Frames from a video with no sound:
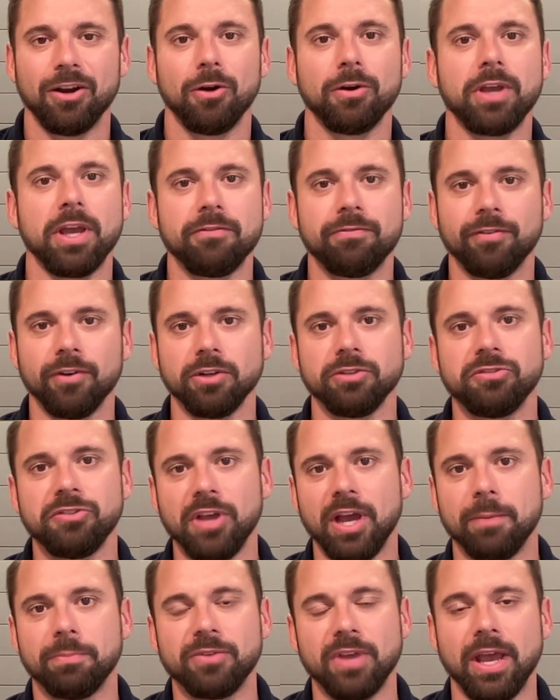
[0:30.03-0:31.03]
Okay, first
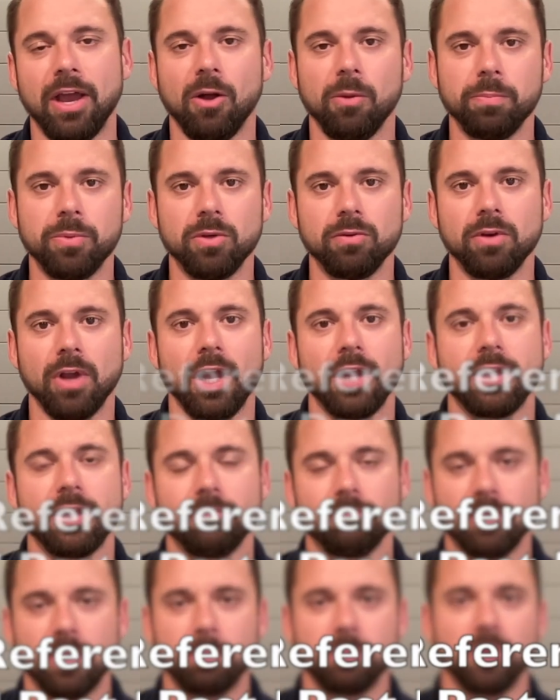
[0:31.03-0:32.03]
step to help you not
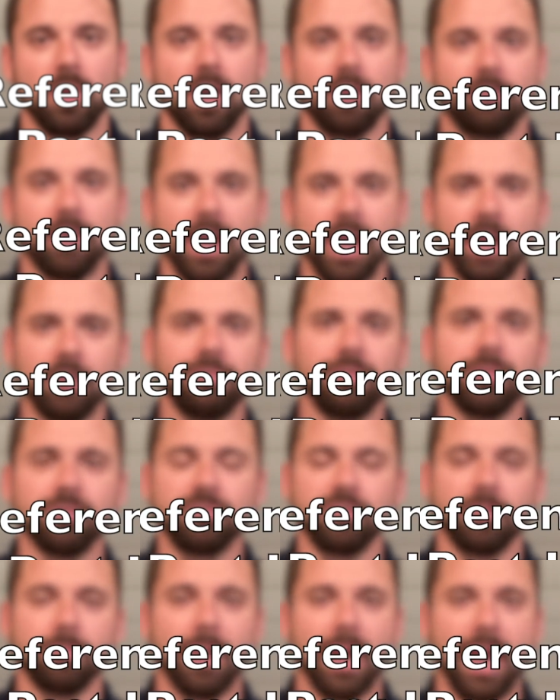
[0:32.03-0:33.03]
get ripped off, ask for
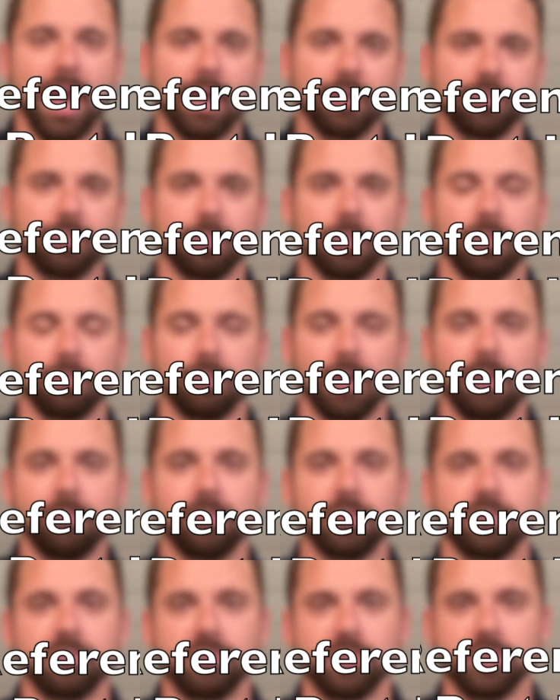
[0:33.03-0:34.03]
some actual
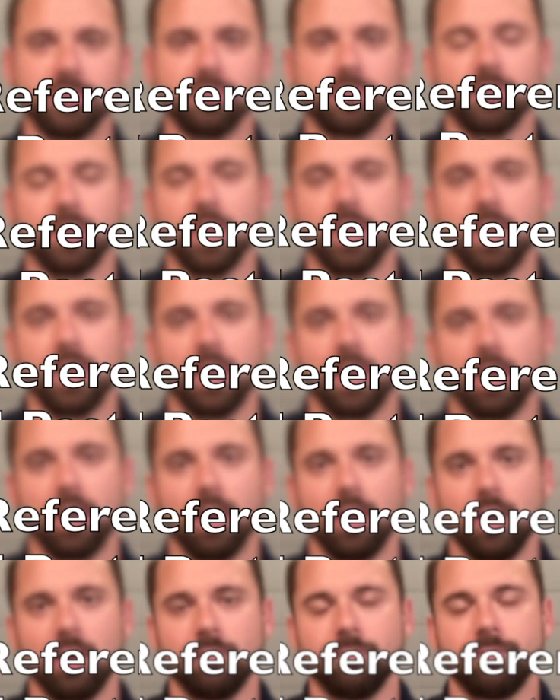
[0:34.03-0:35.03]
references
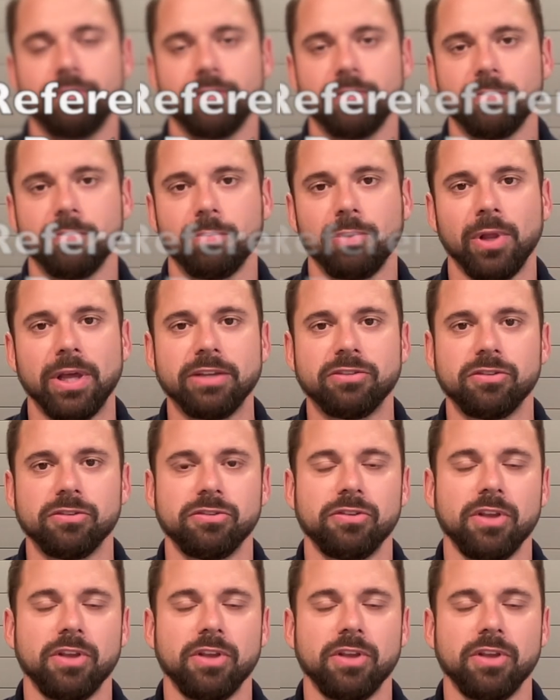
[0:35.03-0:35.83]
of places